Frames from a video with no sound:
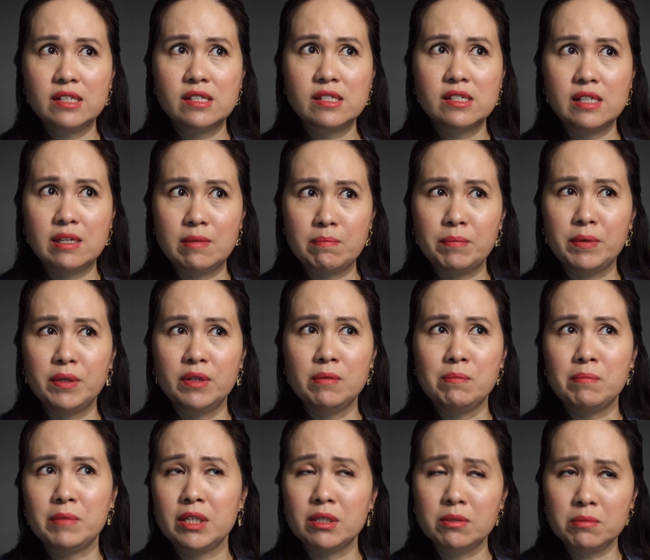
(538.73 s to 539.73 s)
simple,
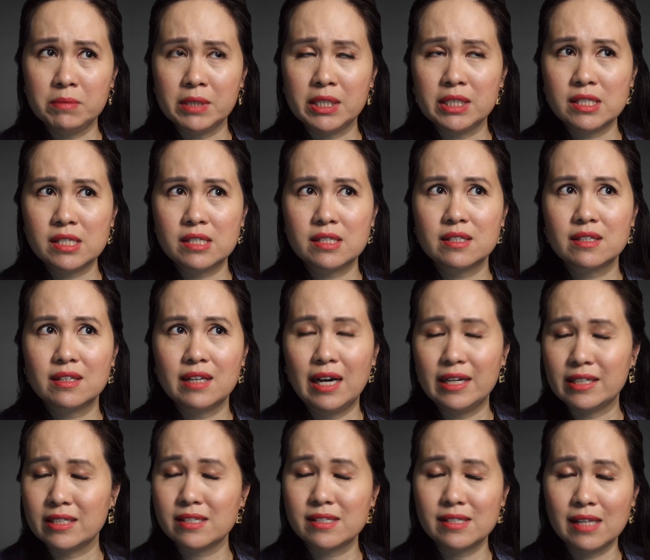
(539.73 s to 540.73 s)
minimalist
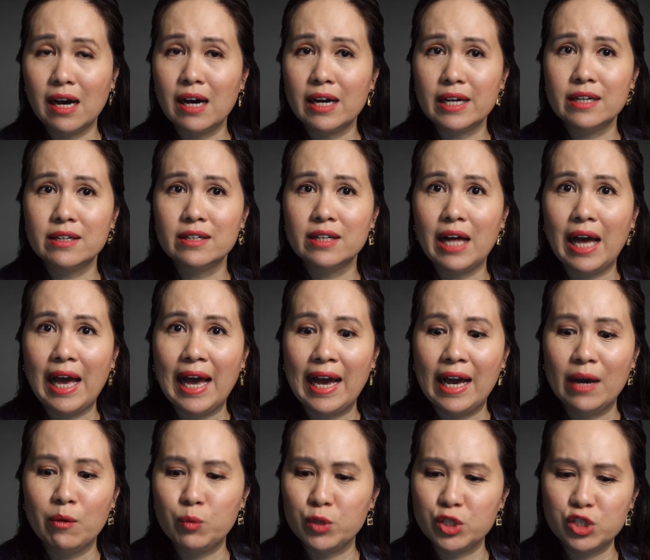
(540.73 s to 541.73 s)
kind of style,
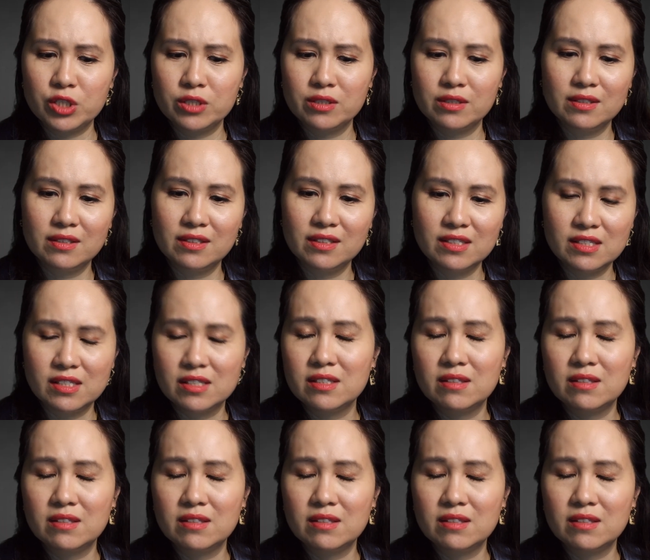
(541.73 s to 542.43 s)
which is